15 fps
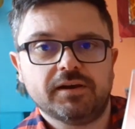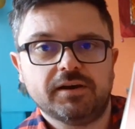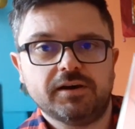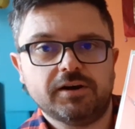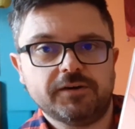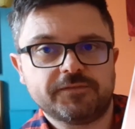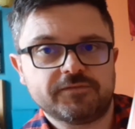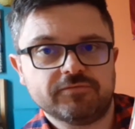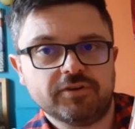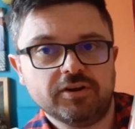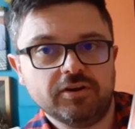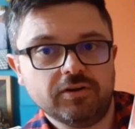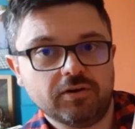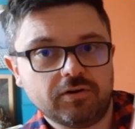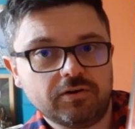After a
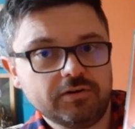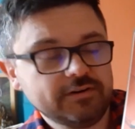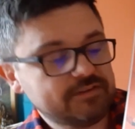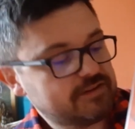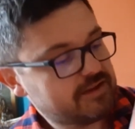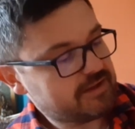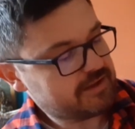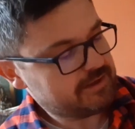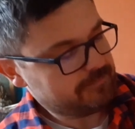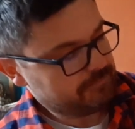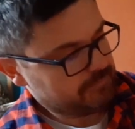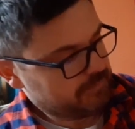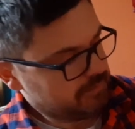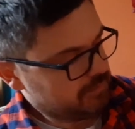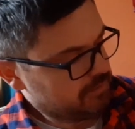long day
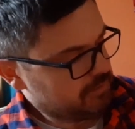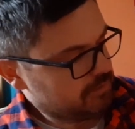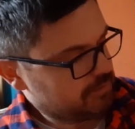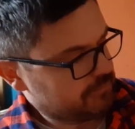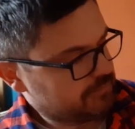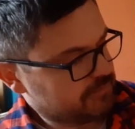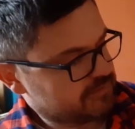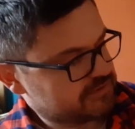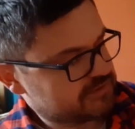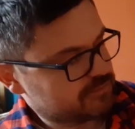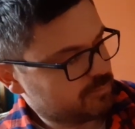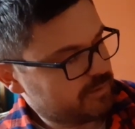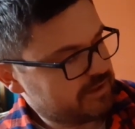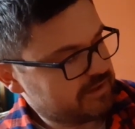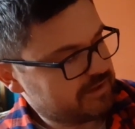of
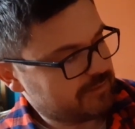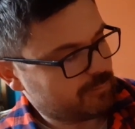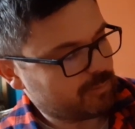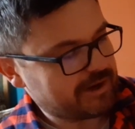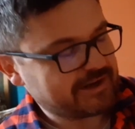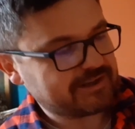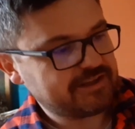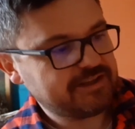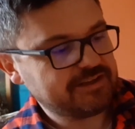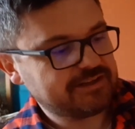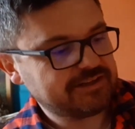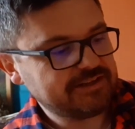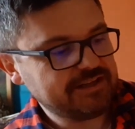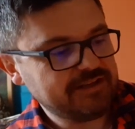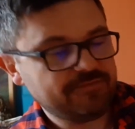swinging, whacking,
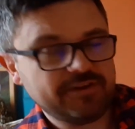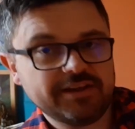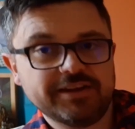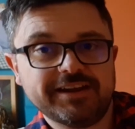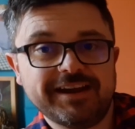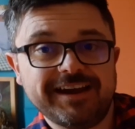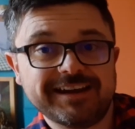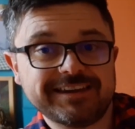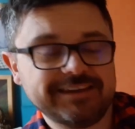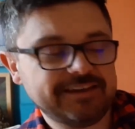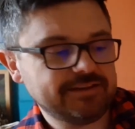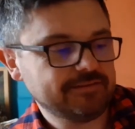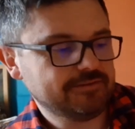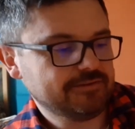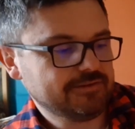cleaving and
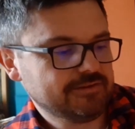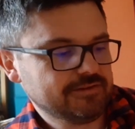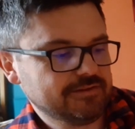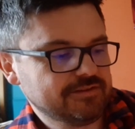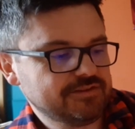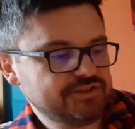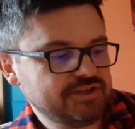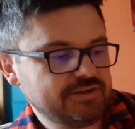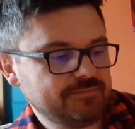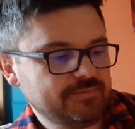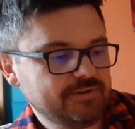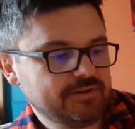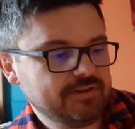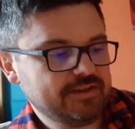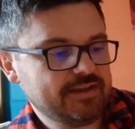hacking,
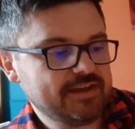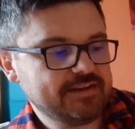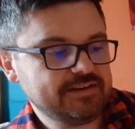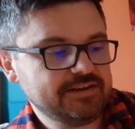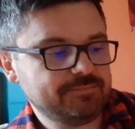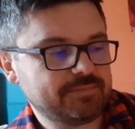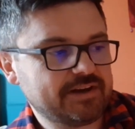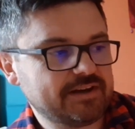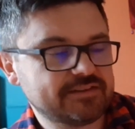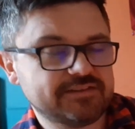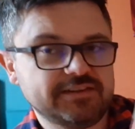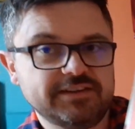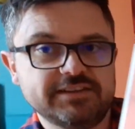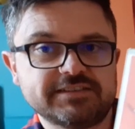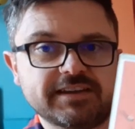Jim headed back to
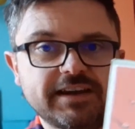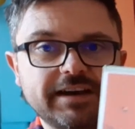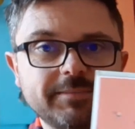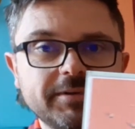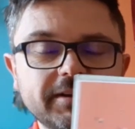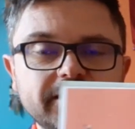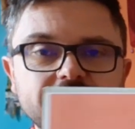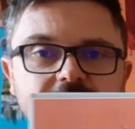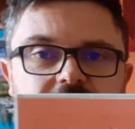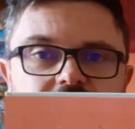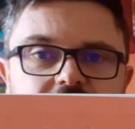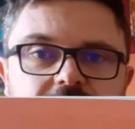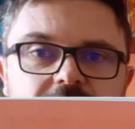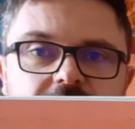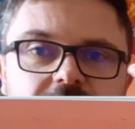his cabin.
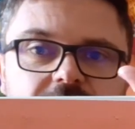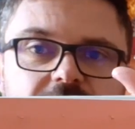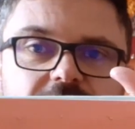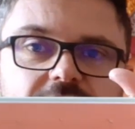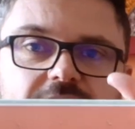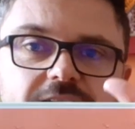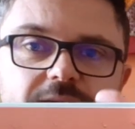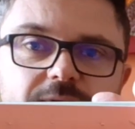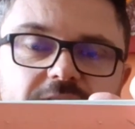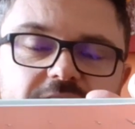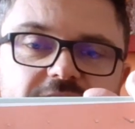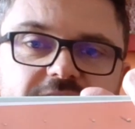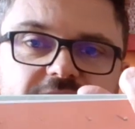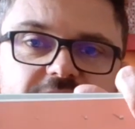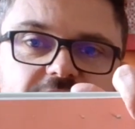And there we
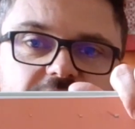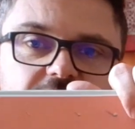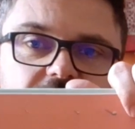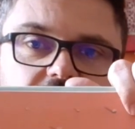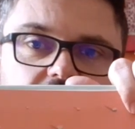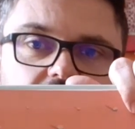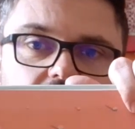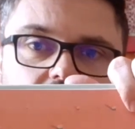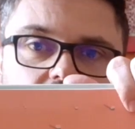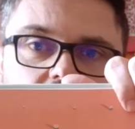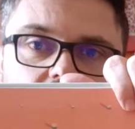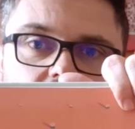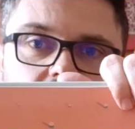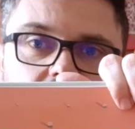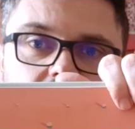can see
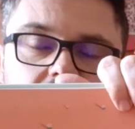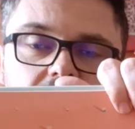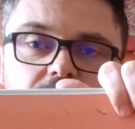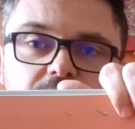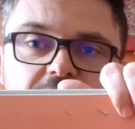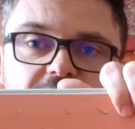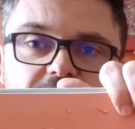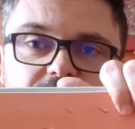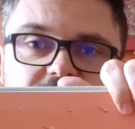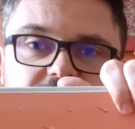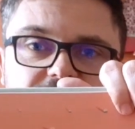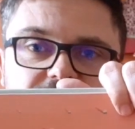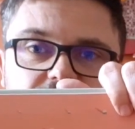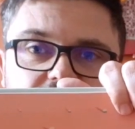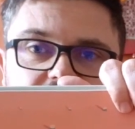where there was a
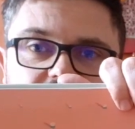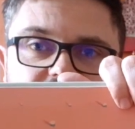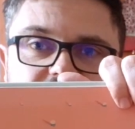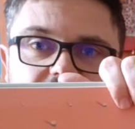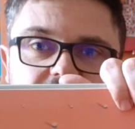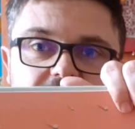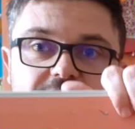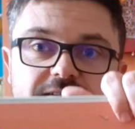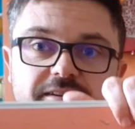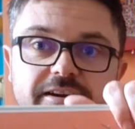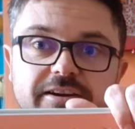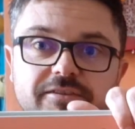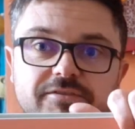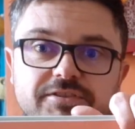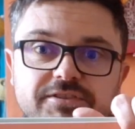forest, there's
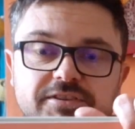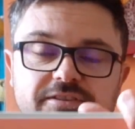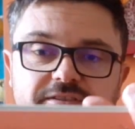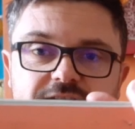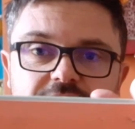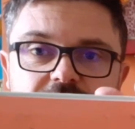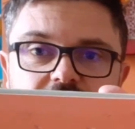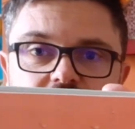now just